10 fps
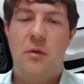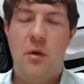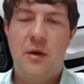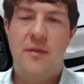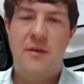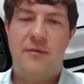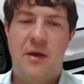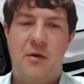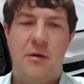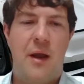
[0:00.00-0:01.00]
look at this
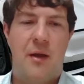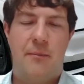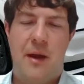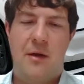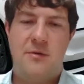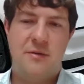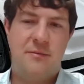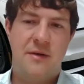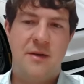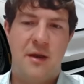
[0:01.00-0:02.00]
vehicle and compare it to a
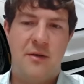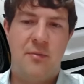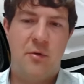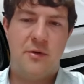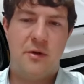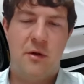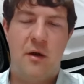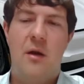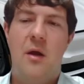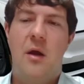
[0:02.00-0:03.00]
Mustang sports
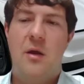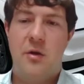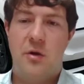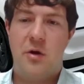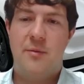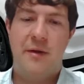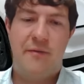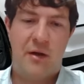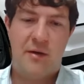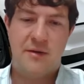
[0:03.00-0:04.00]
car, you're going to be
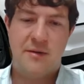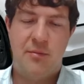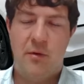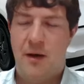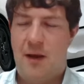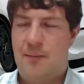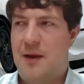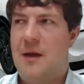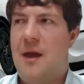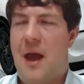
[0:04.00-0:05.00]
very disappointed. I
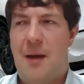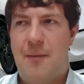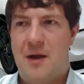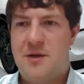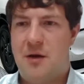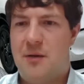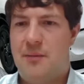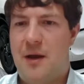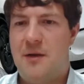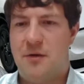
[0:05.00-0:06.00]
mean, I'm not talking
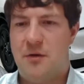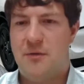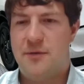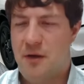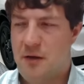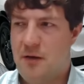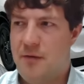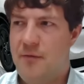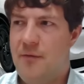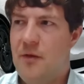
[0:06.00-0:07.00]
about in terms
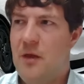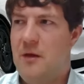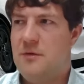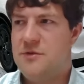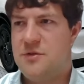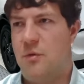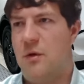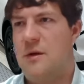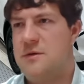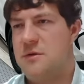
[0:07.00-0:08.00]
of
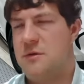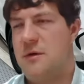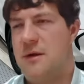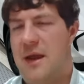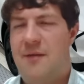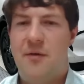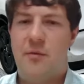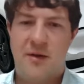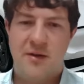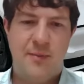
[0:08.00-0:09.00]
storage or even
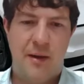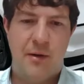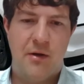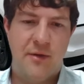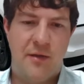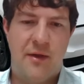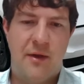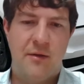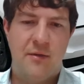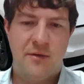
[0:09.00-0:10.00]
really speed, because I
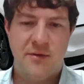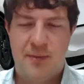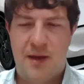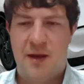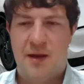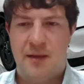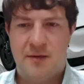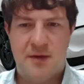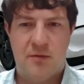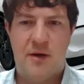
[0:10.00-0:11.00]
think the speed and the
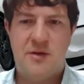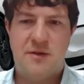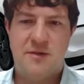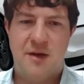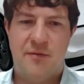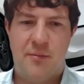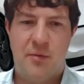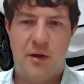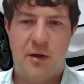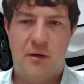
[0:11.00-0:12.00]
acceleration stuff are
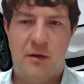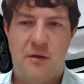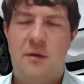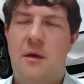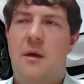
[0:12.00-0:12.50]
pretty good.